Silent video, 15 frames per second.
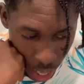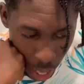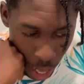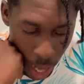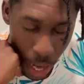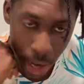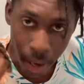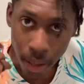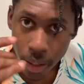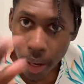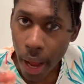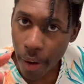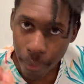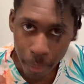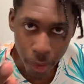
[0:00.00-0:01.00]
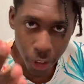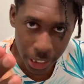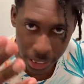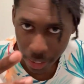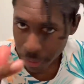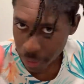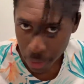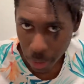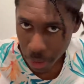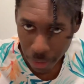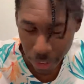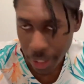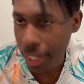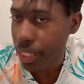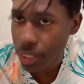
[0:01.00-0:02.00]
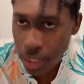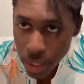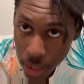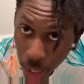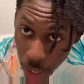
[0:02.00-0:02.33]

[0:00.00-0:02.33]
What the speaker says: and I'm receiving notifications